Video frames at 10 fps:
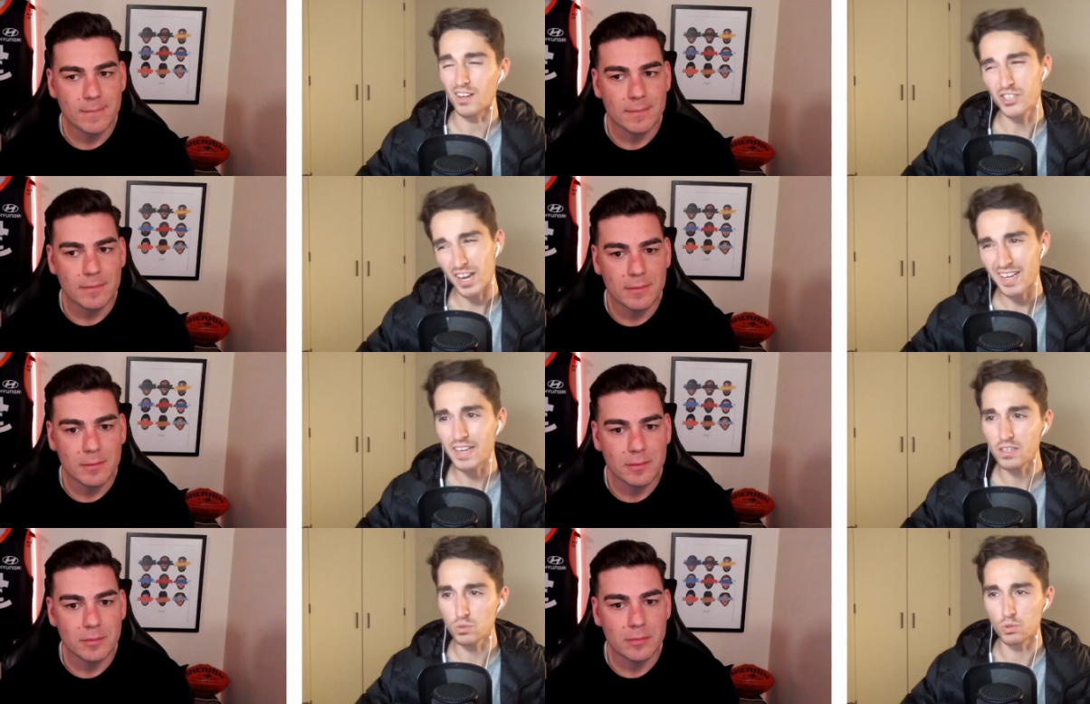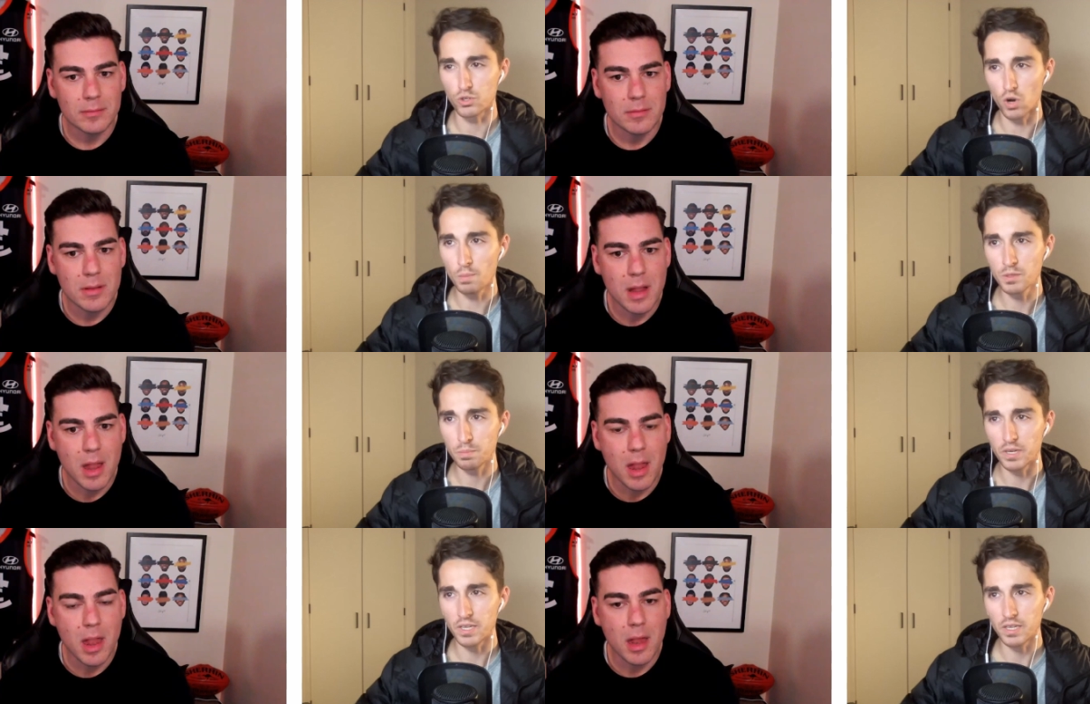Speaker 1: Jack Higgins was dropped,
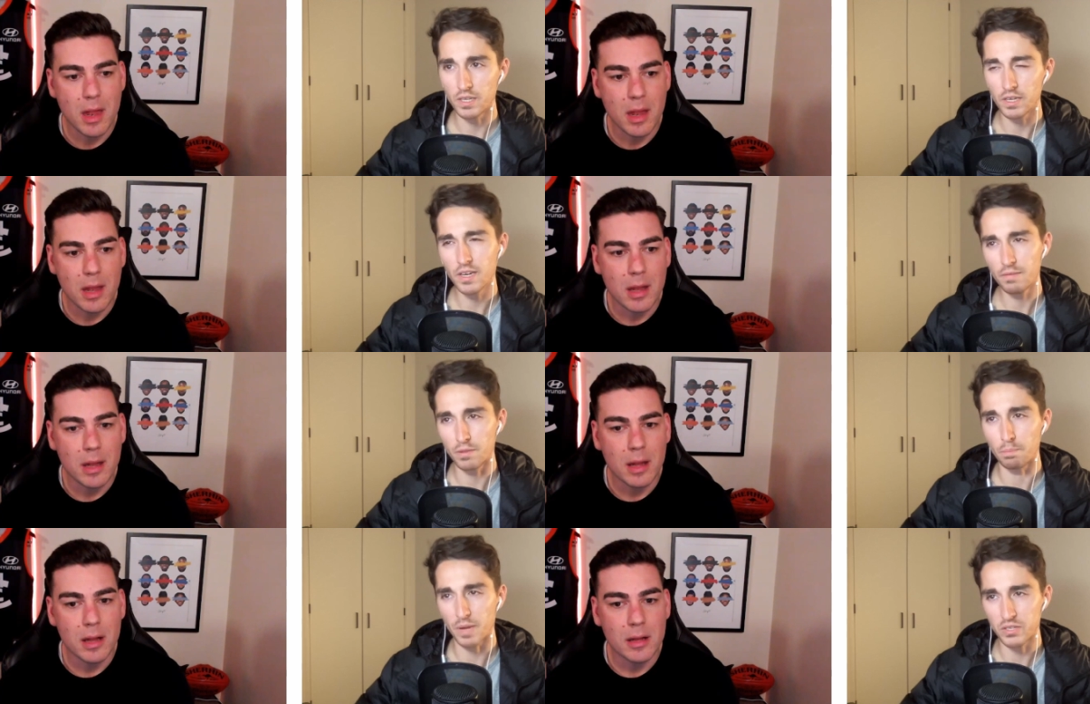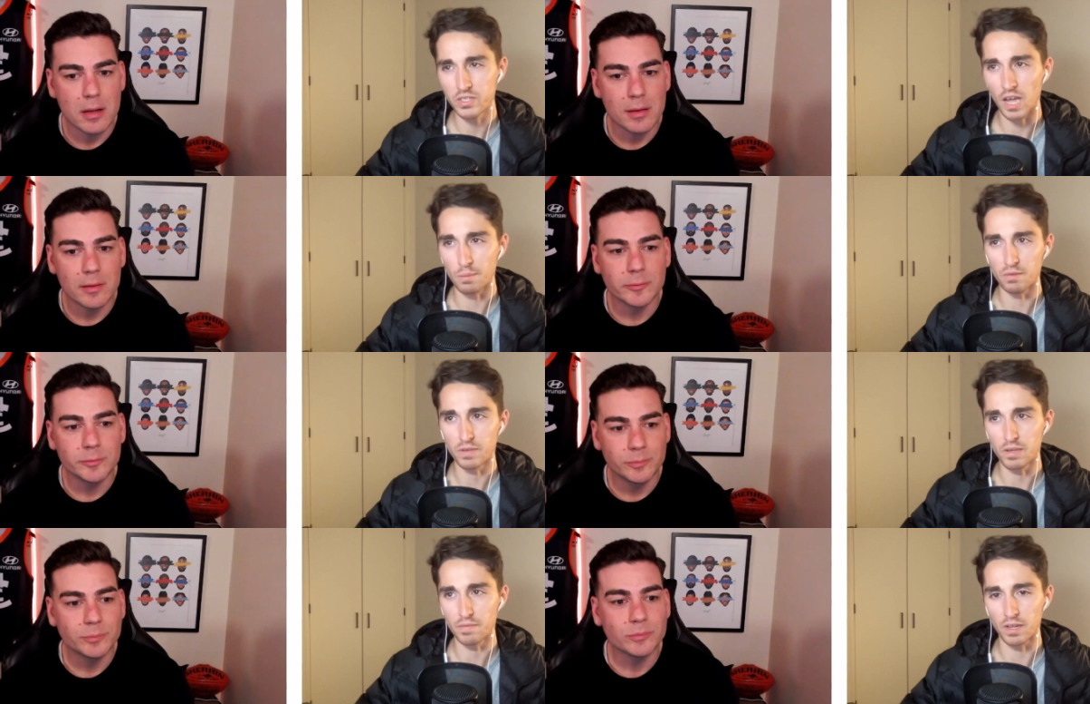but he didn't have the best game at
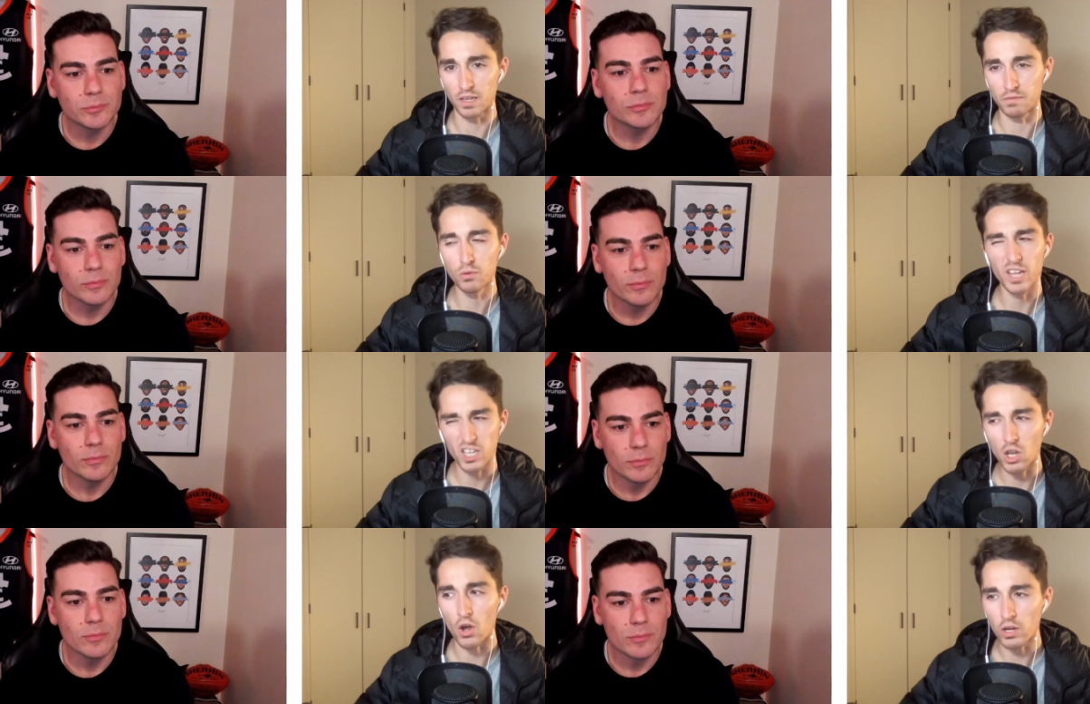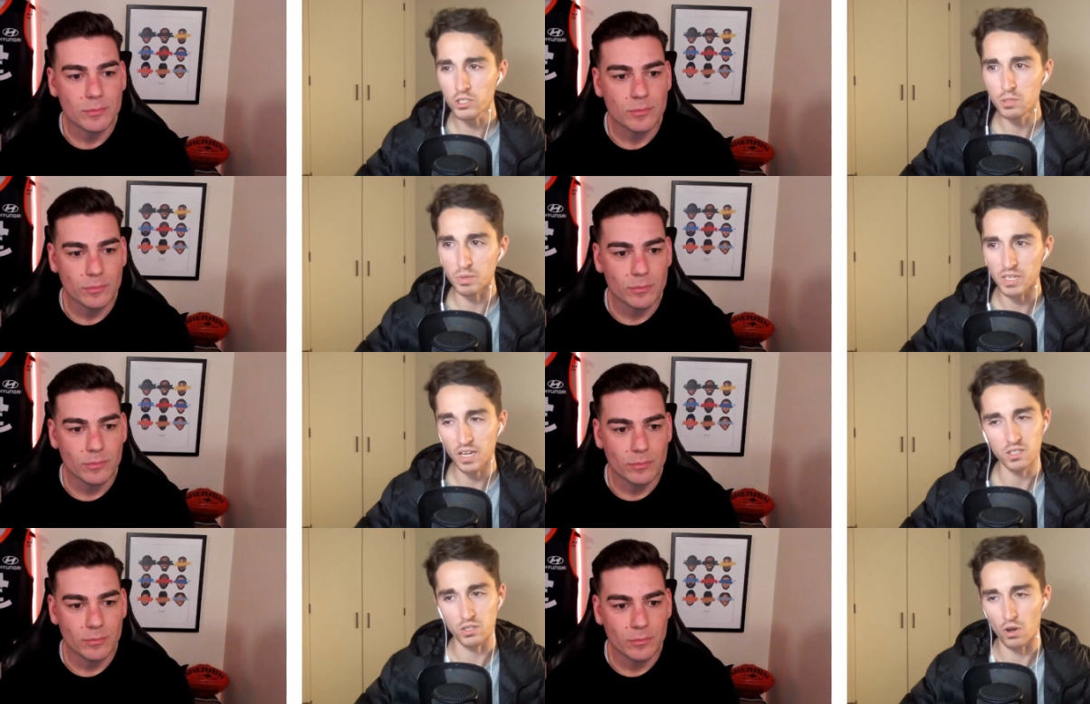VFL level. They lost, but he
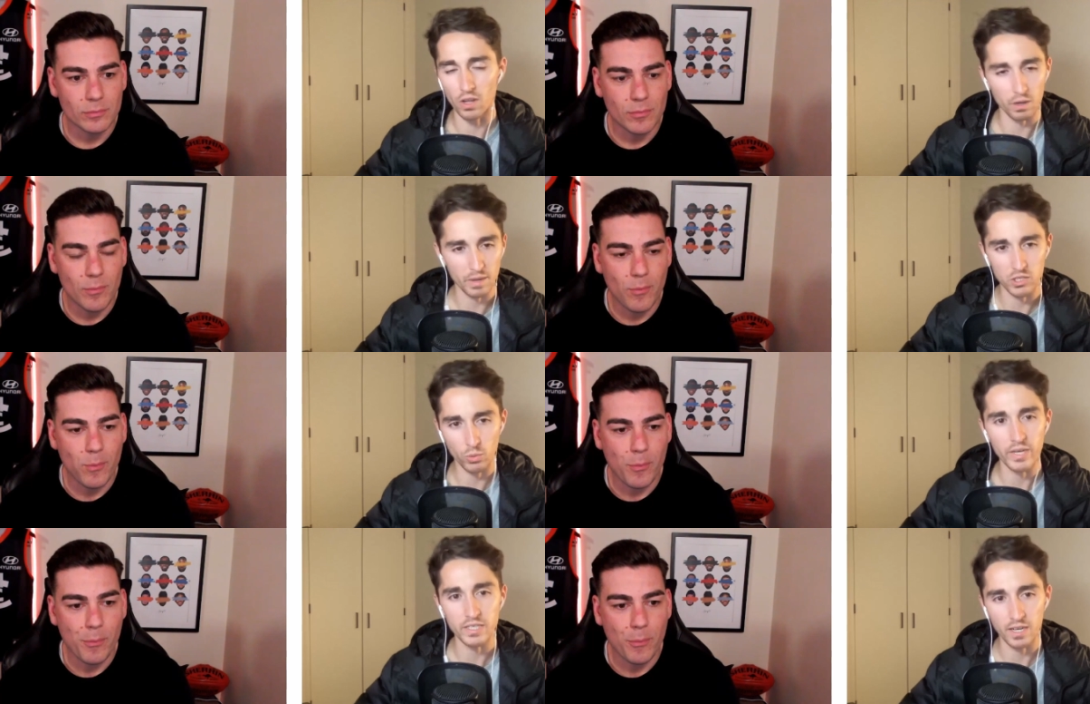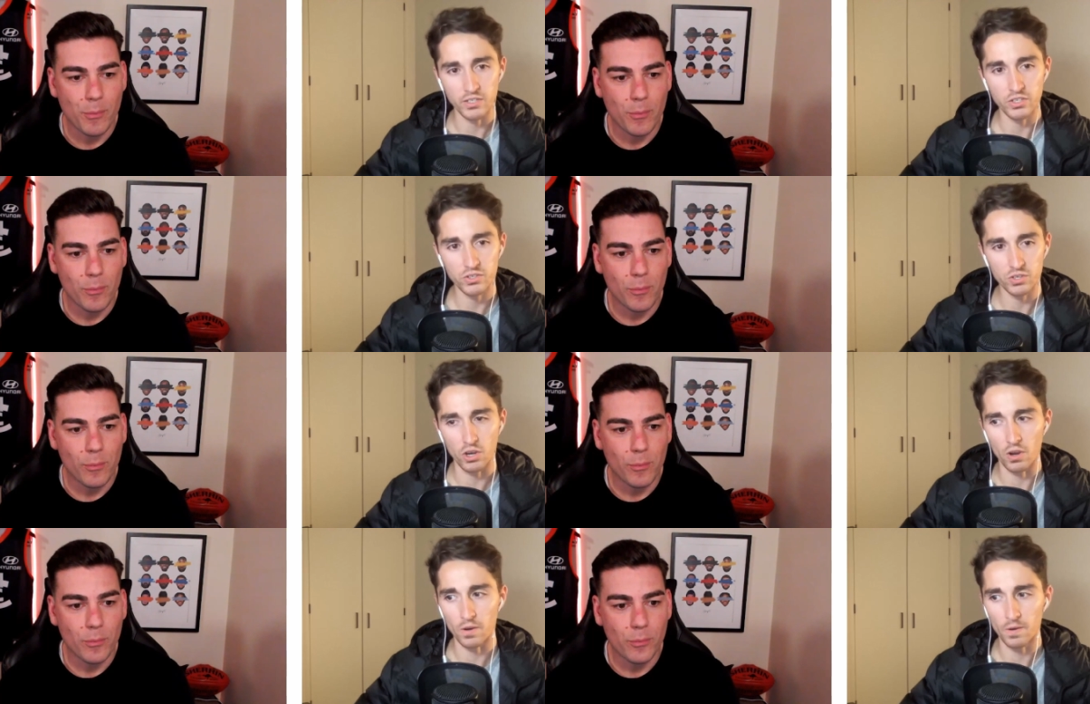kicked a goal at about 20 touches.
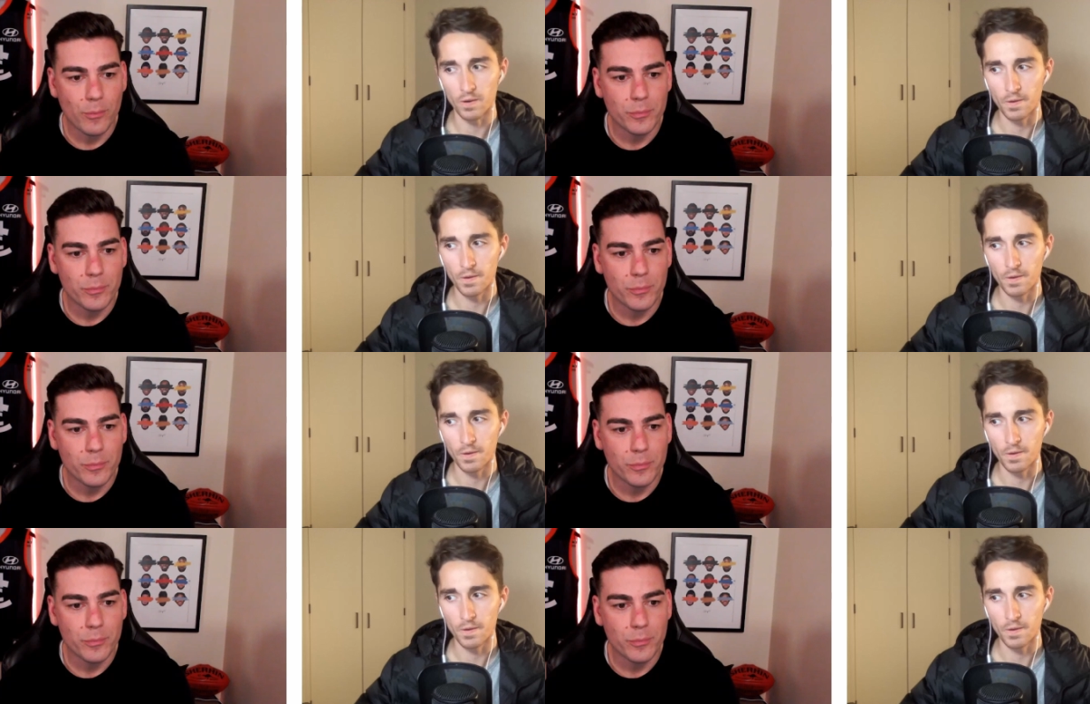So